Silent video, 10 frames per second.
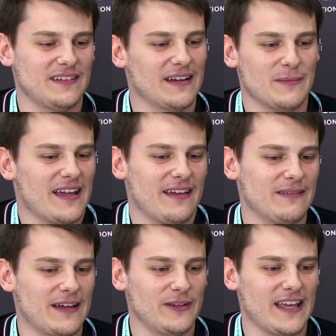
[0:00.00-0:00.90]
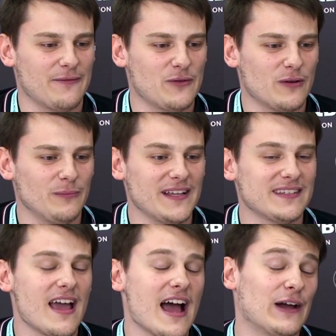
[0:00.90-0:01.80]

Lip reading: I really have no complaints.